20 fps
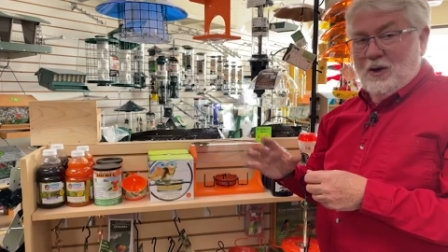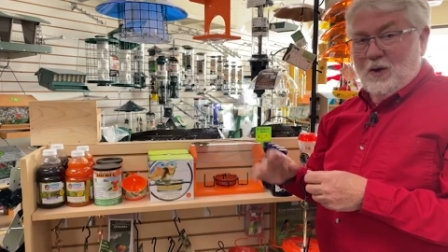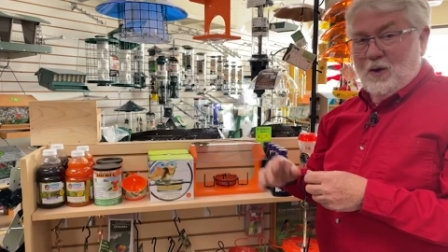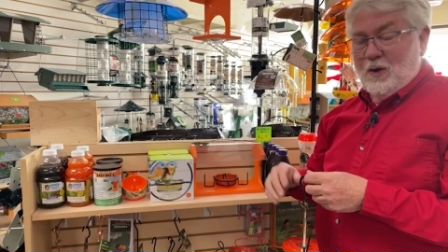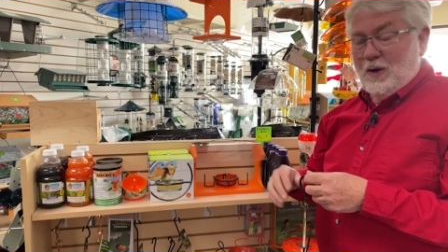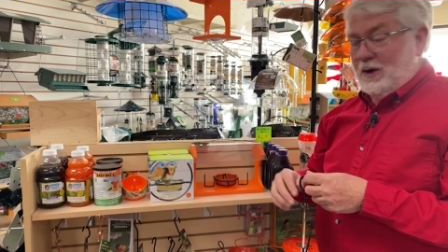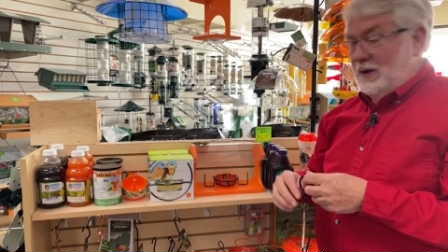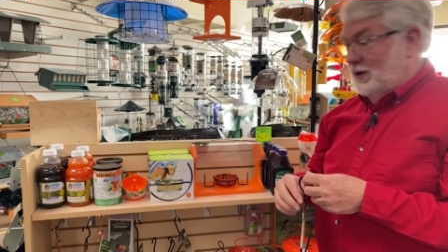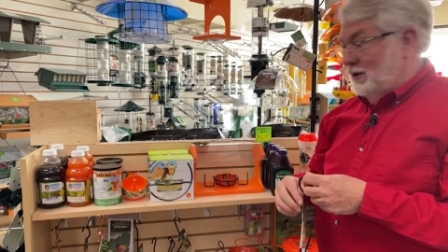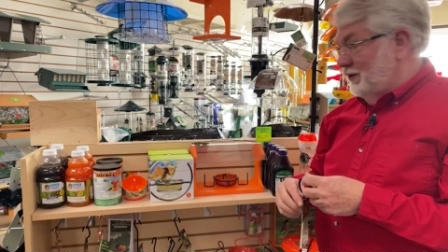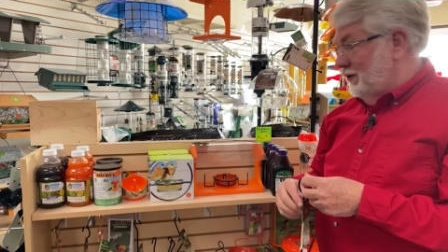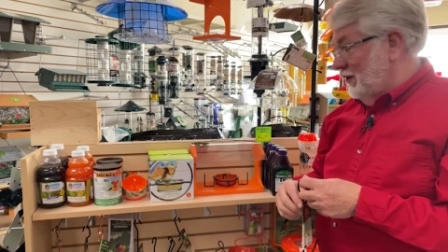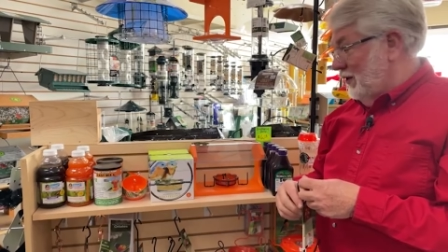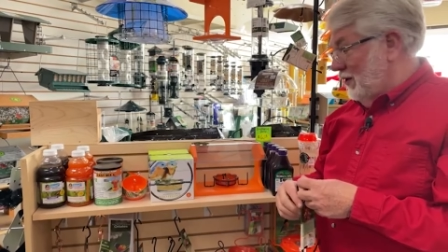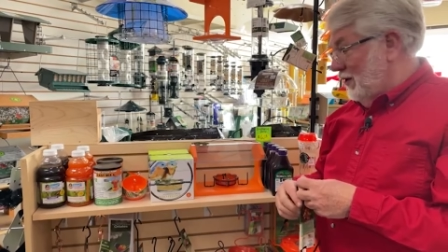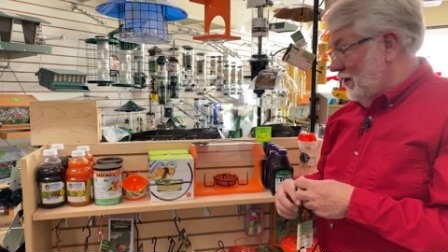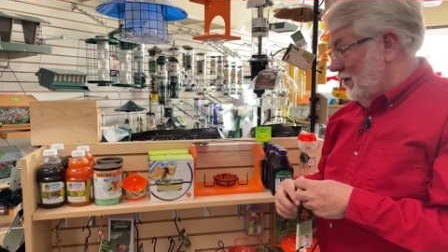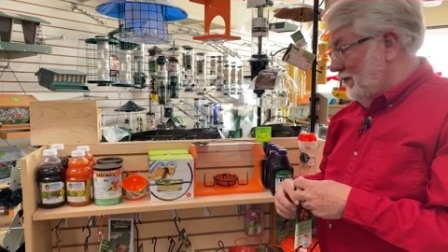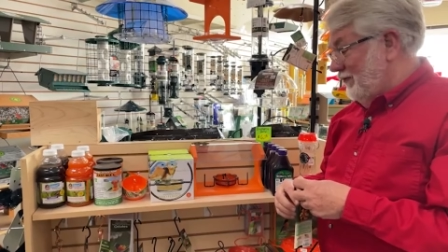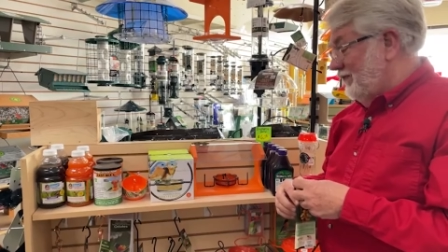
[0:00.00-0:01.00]
orioles
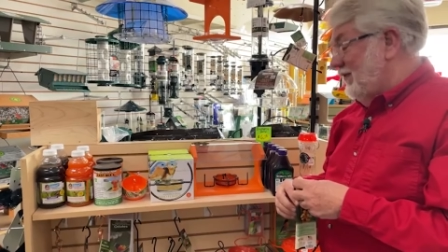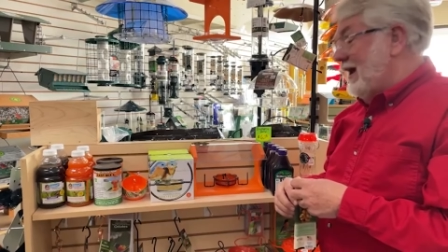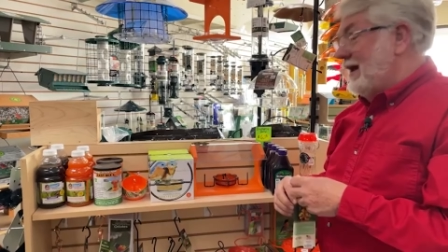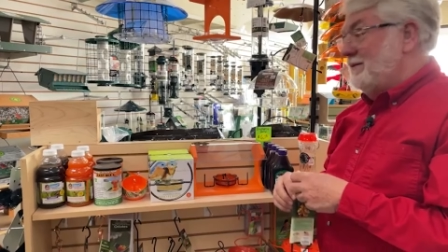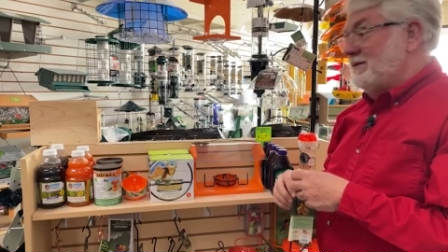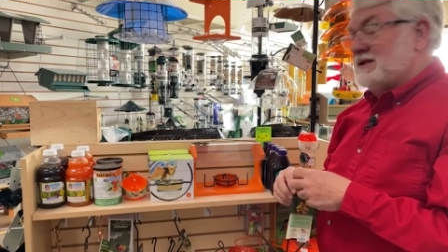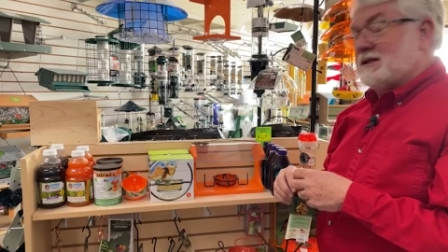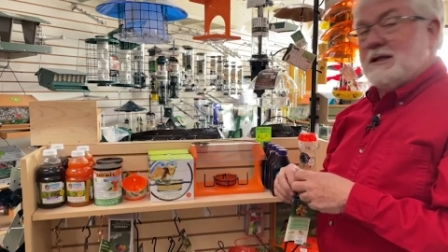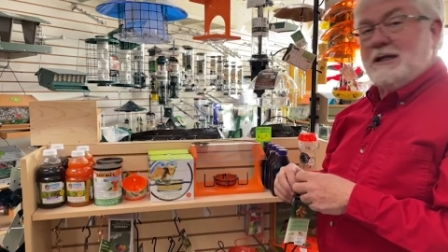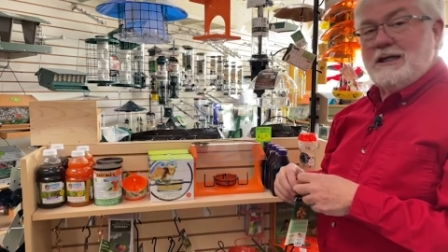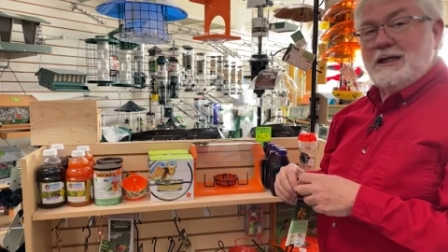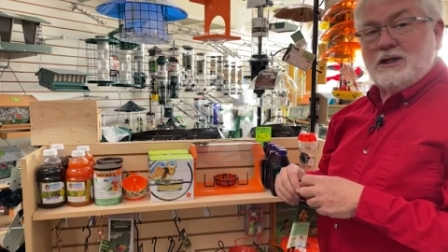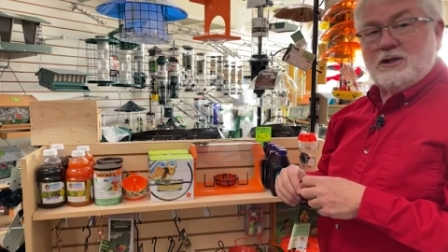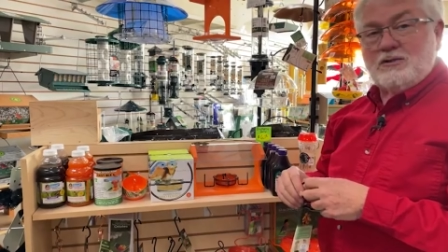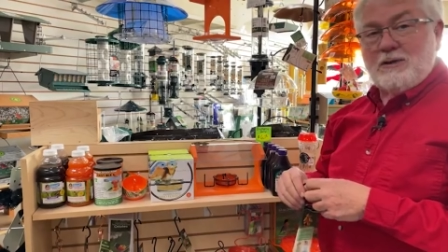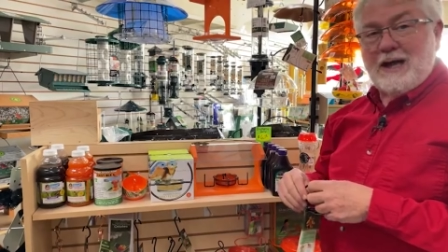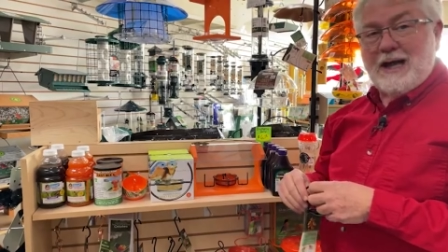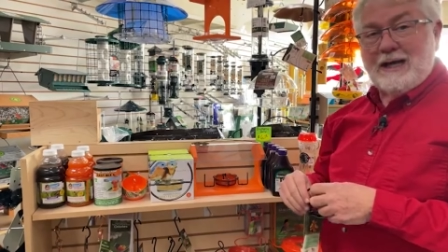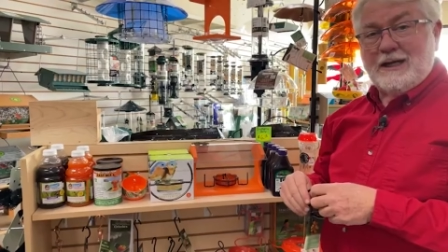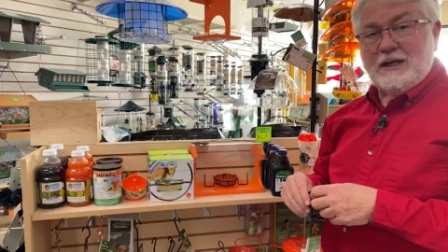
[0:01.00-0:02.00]
are famously
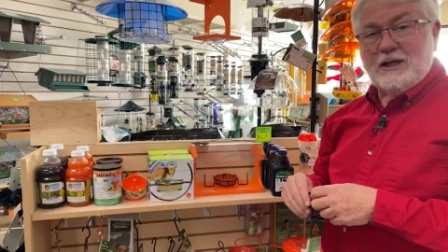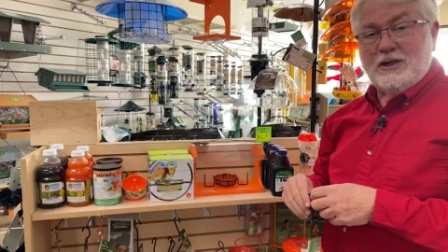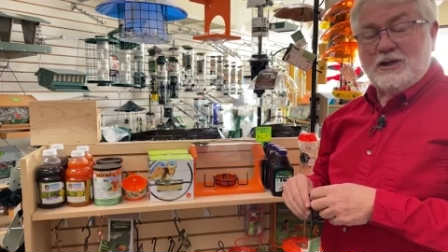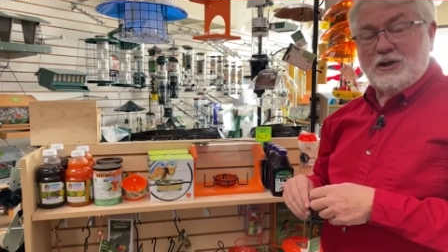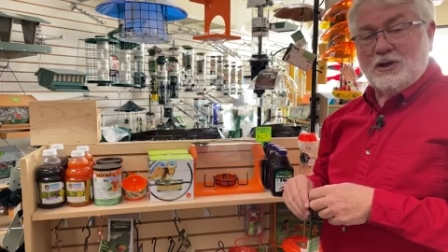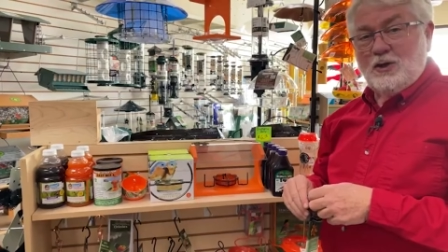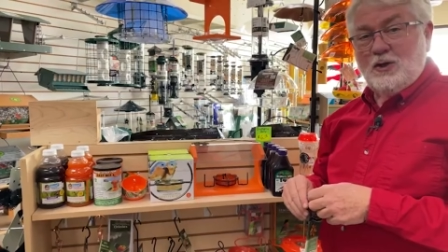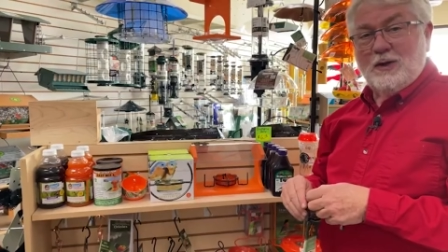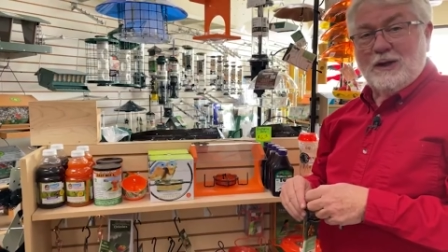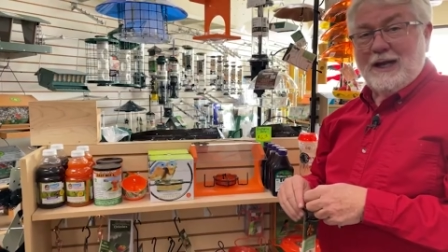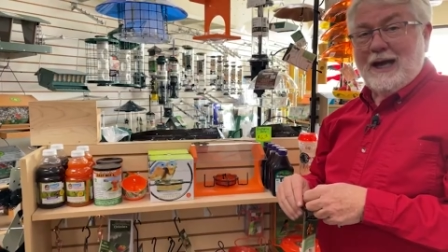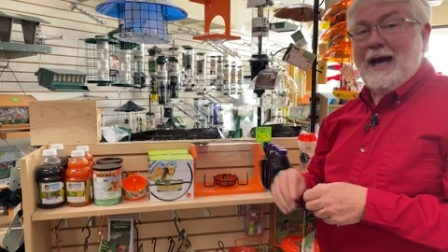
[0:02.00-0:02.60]
attracted to,